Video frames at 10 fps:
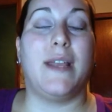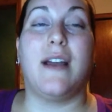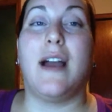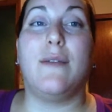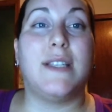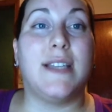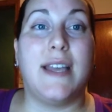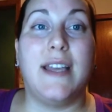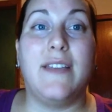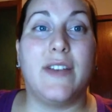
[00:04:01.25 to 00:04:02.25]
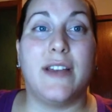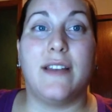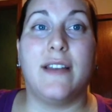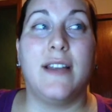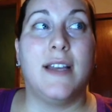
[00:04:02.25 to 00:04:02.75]
I would say
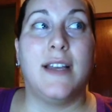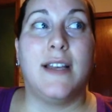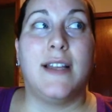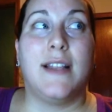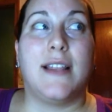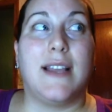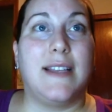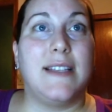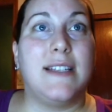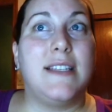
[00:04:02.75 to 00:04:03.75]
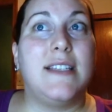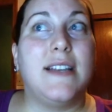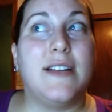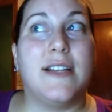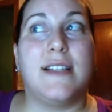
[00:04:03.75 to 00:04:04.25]
even like
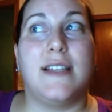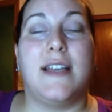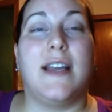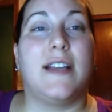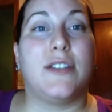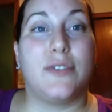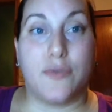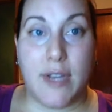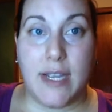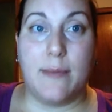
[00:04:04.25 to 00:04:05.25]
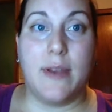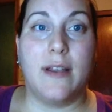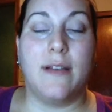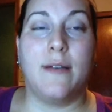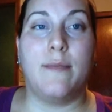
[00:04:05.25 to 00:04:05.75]
seriously extreme
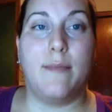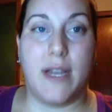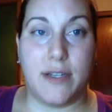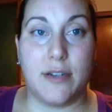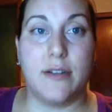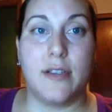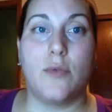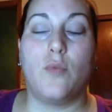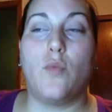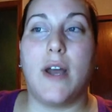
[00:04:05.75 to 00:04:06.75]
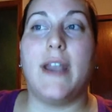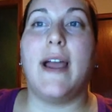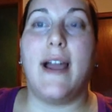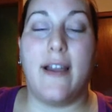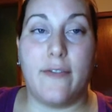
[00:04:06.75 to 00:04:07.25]
measures,
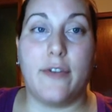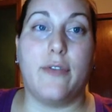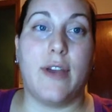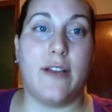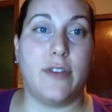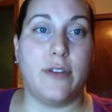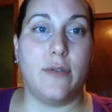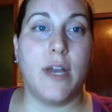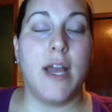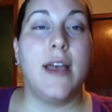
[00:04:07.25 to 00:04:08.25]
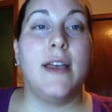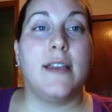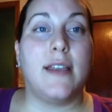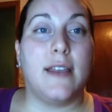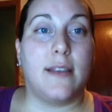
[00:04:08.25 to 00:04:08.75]
whatever you have to do,
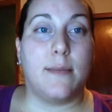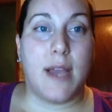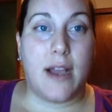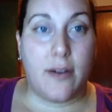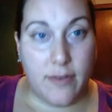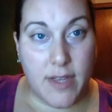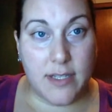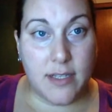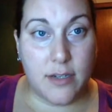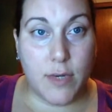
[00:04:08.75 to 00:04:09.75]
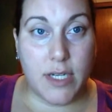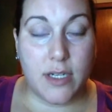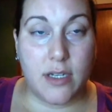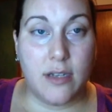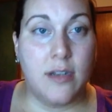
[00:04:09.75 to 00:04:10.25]
get them out of that
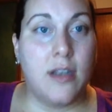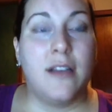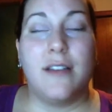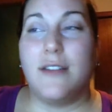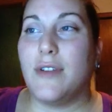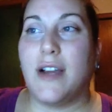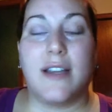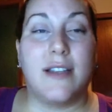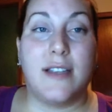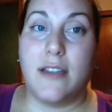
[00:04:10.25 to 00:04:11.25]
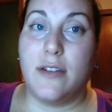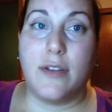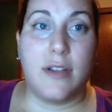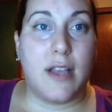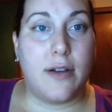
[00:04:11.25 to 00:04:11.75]
situation. Do not continue
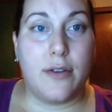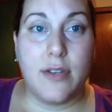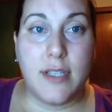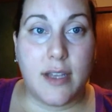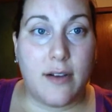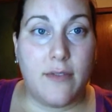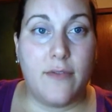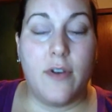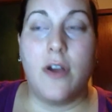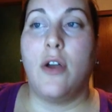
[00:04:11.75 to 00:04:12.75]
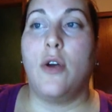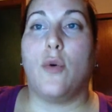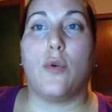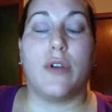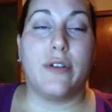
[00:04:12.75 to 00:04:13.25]
to allow yourself
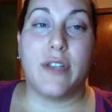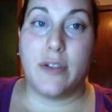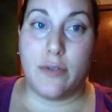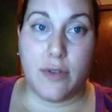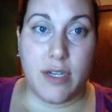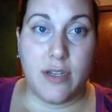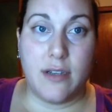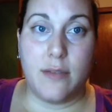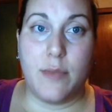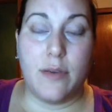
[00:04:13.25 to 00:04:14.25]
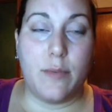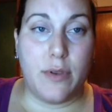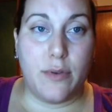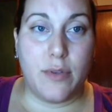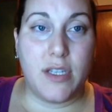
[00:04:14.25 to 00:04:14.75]
or your children to be
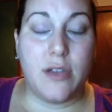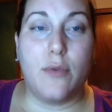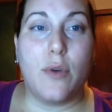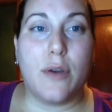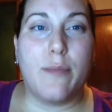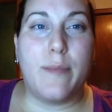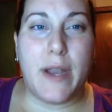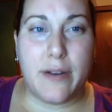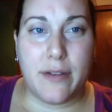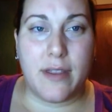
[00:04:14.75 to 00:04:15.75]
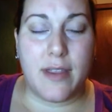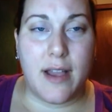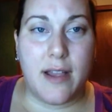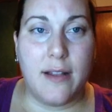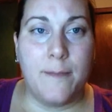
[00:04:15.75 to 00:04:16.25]
abused. You are better than
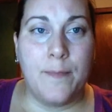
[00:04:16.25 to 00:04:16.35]
that.